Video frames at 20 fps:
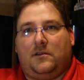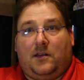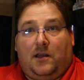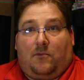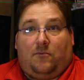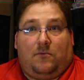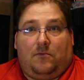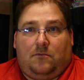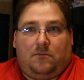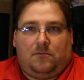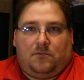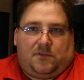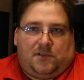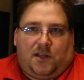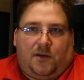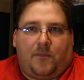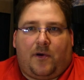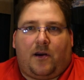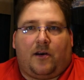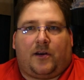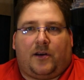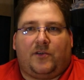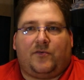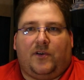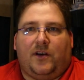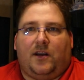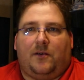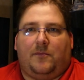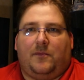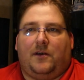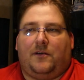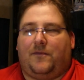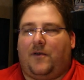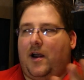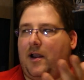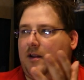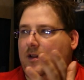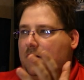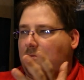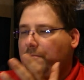that's the American dream. If
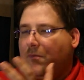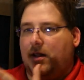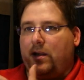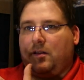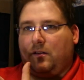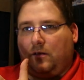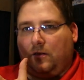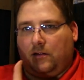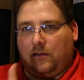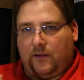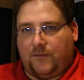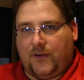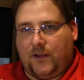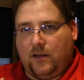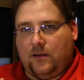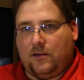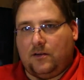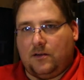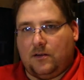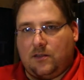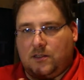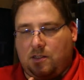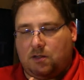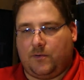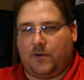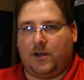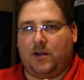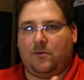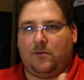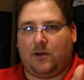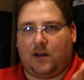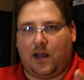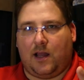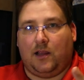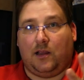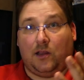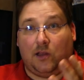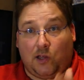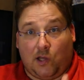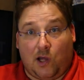I could make a living doing what I
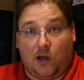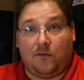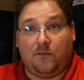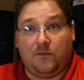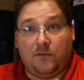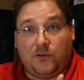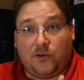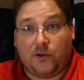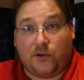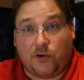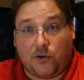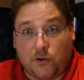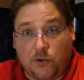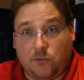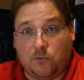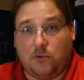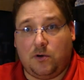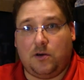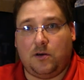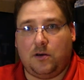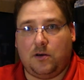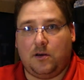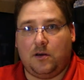love to do,